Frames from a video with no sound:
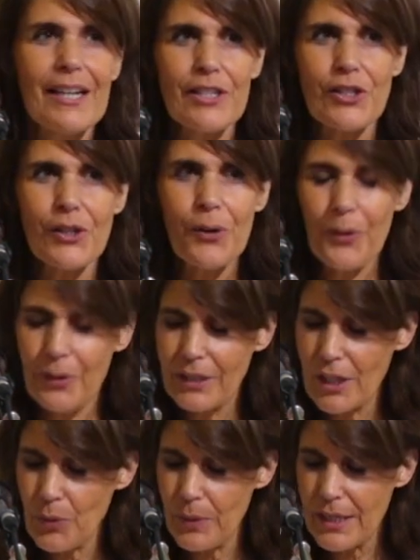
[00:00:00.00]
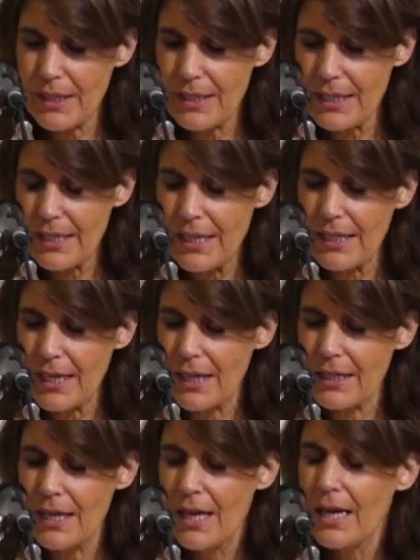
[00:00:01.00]
So that we can see
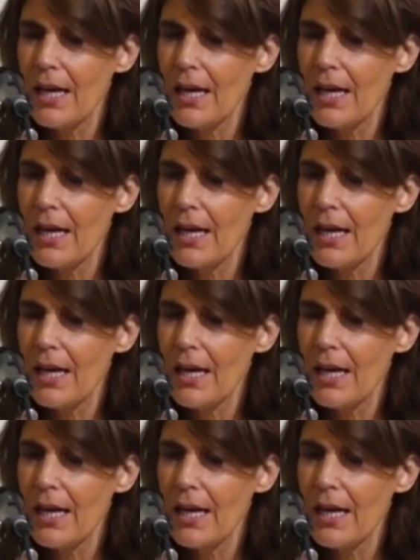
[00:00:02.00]
that